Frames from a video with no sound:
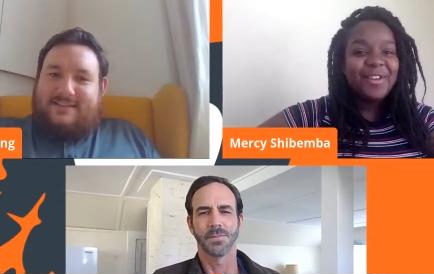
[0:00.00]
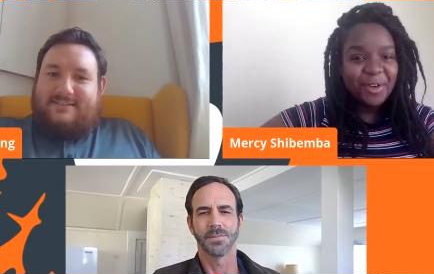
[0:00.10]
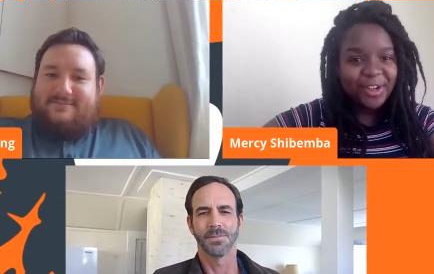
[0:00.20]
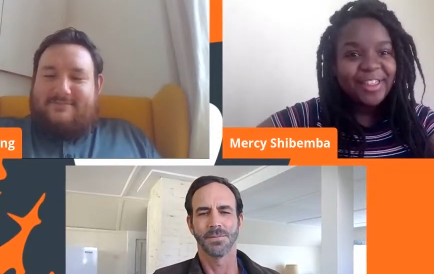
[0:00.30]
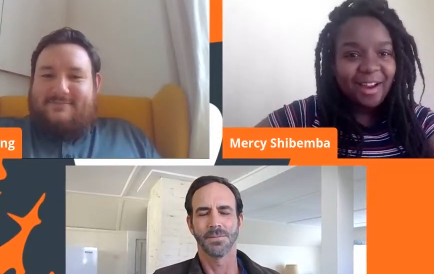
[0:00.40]
Speaker 1: you
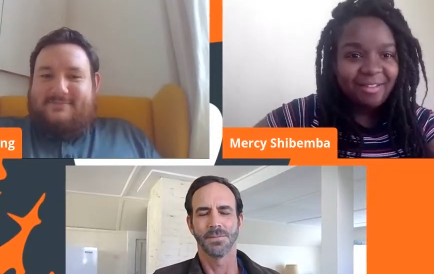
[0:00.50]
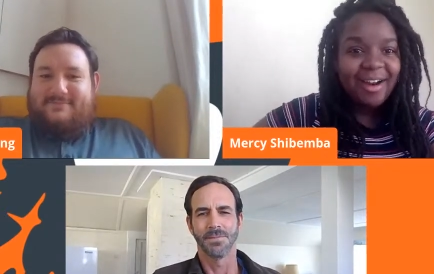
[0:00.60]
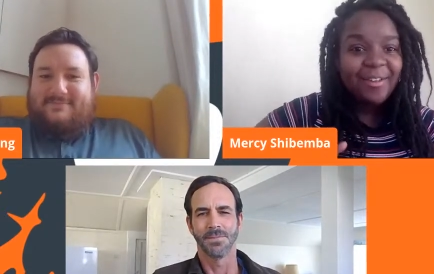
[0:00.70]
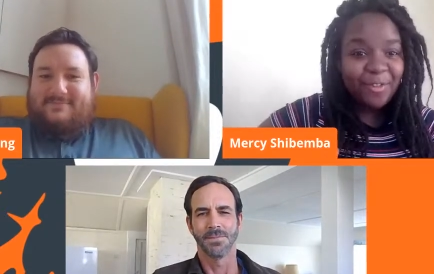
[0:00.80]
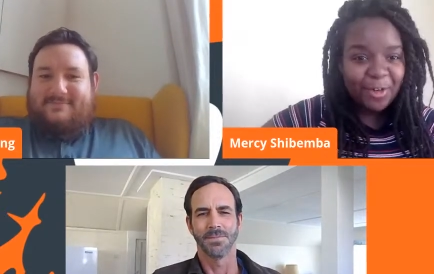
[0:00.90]
heard that
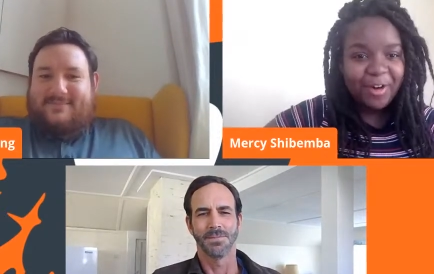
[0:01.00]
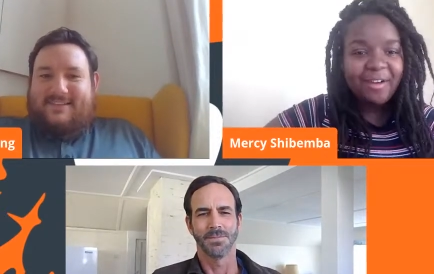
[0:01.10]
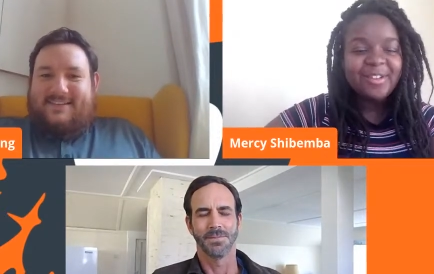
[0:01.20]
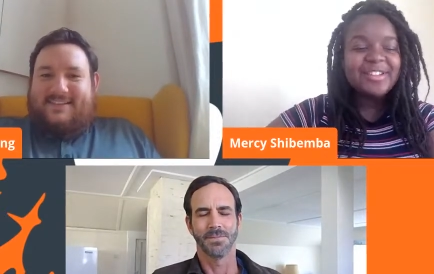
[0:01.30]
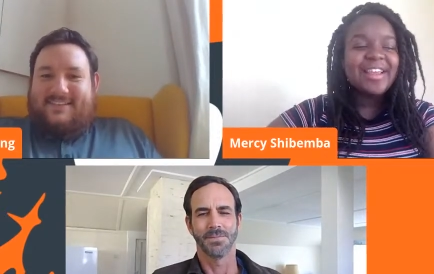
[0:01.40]
right, four
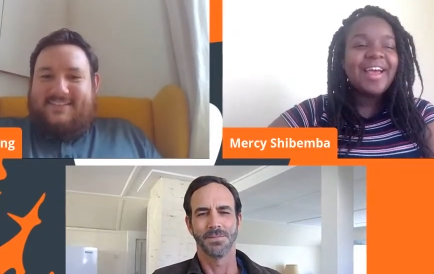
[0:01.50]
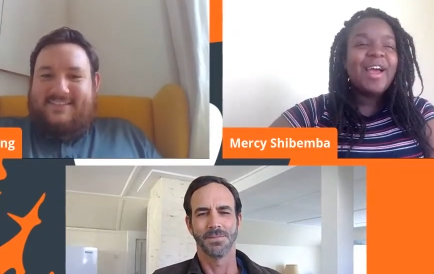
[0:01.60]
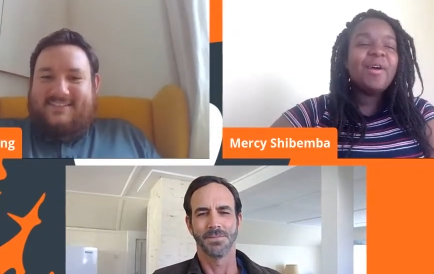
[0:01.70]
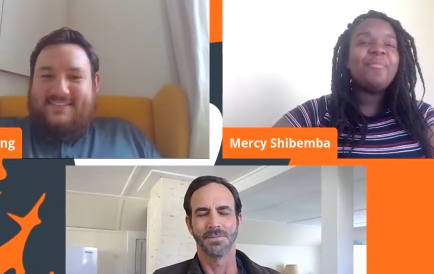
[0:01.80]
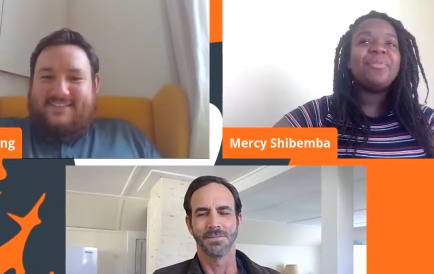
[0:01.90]
hours.
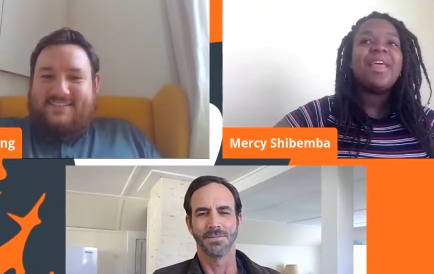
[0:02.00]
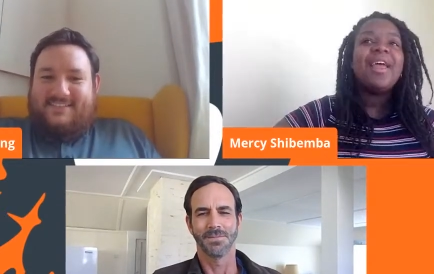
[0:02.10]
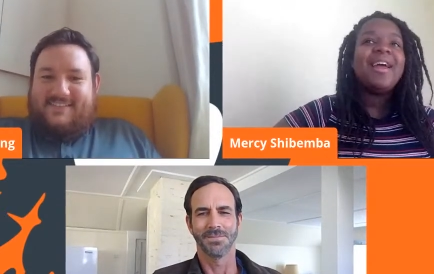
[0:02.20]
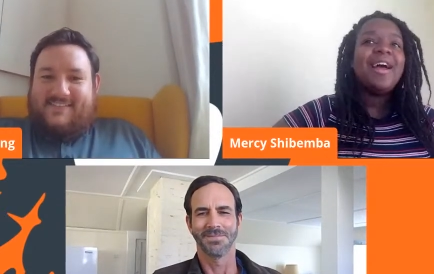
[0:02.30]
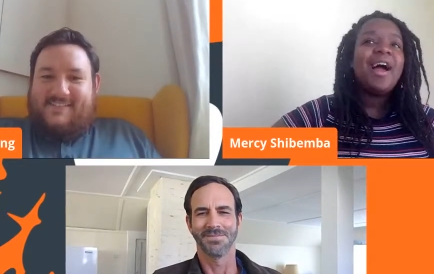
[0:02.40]
Um,
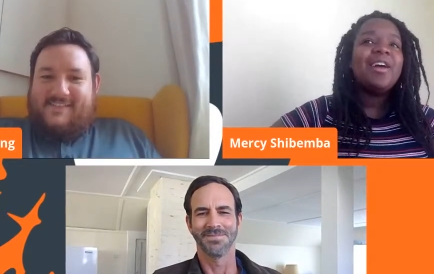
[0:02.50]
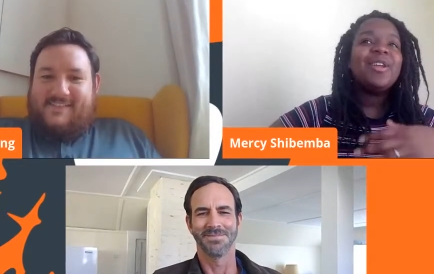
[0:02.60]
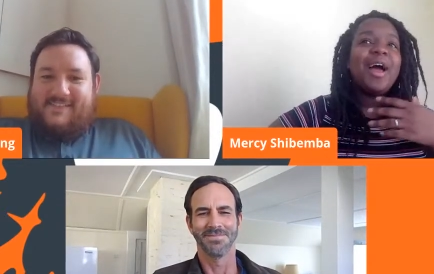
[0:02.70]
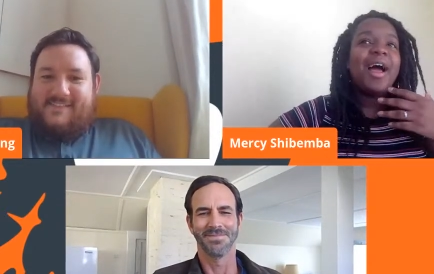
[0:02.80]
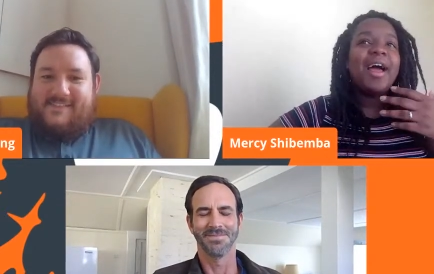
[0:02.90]

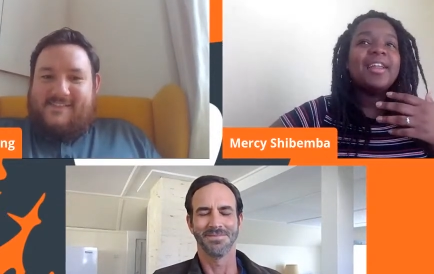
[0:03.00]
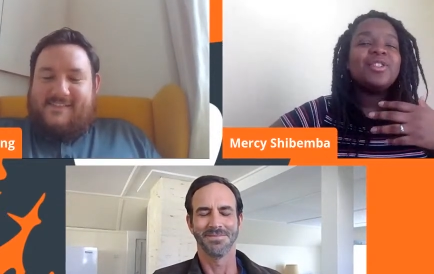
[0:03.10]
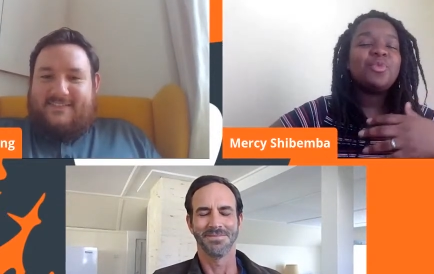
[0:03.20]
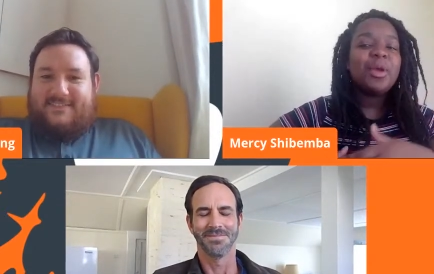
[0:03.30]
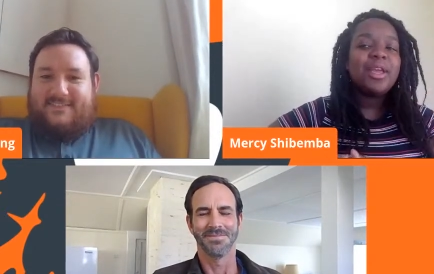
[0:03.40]

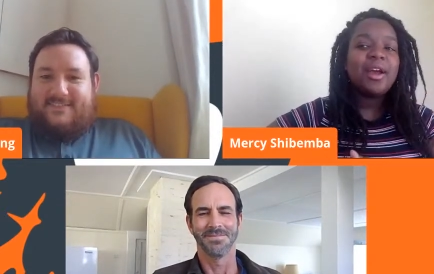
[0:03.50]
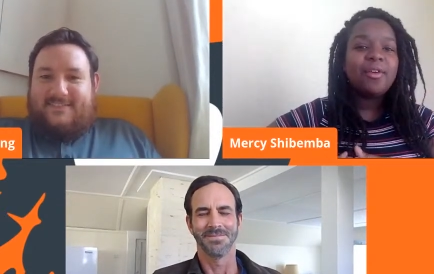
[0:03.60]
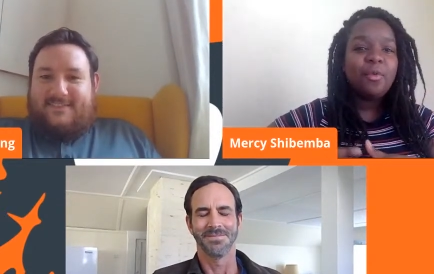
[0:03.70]
and we kind